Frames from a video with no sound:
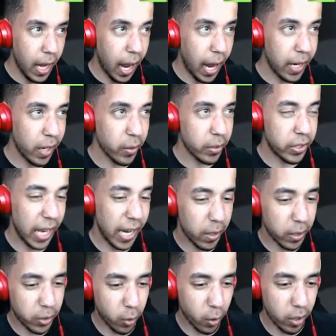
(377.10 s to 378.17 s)
I know
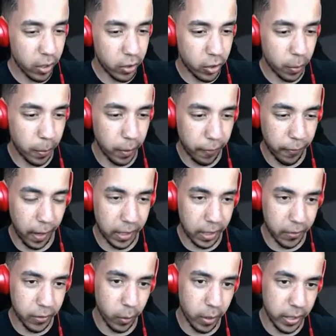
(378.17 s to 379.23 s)
Sacred Sword is super
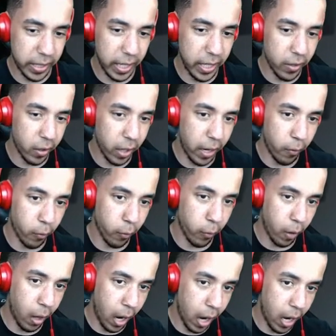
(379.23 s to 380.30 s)
effective, so he's either a
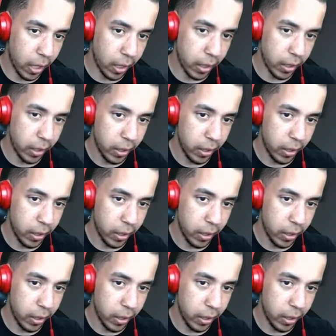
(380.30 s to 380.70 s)
rock,